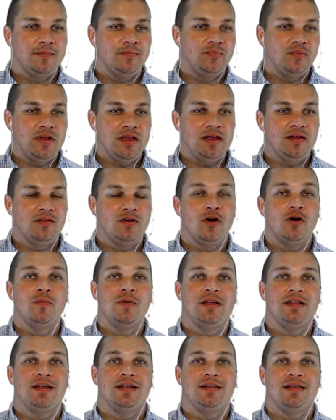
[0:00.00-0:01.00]
He told
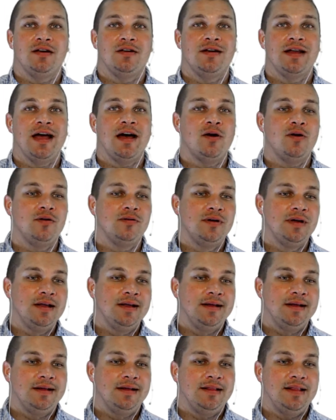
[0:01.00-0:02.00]
me that
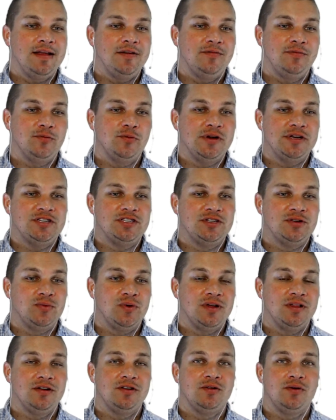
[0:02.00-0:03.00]
they've reached to
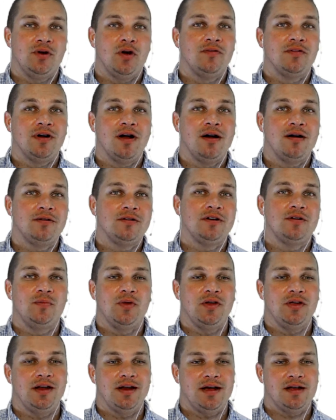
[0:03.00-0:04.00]
where they're doing over $100
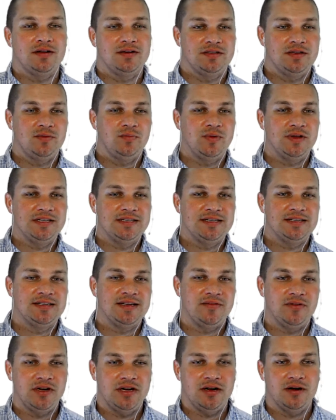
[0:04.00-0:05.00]
million in business
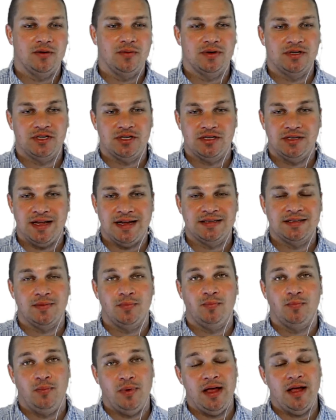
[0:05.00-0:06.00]
every year, that's a
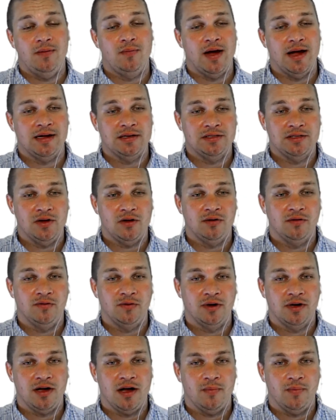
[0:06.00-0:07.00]
big milestone
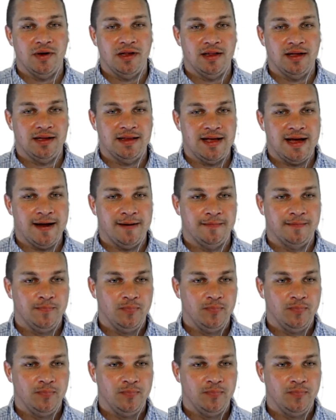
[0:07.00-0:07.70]
for a company like that.